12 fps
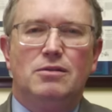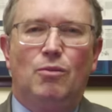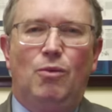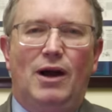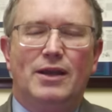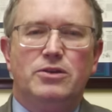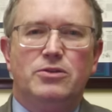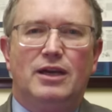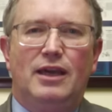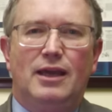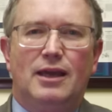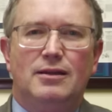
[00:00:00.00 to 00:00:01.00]
why you
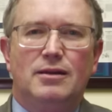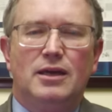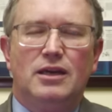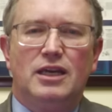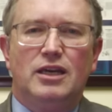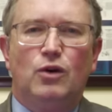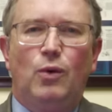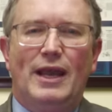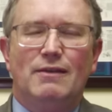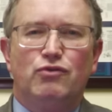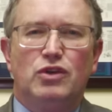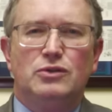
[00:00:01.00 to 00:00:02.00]
can't
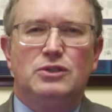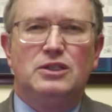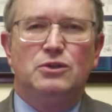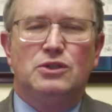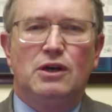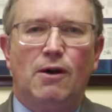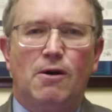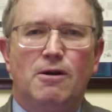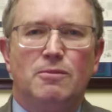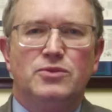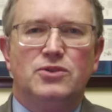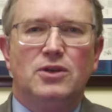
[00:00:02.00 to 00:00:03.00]
equate those two
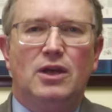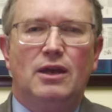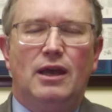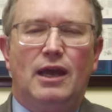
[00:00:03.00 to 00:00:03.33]
terms.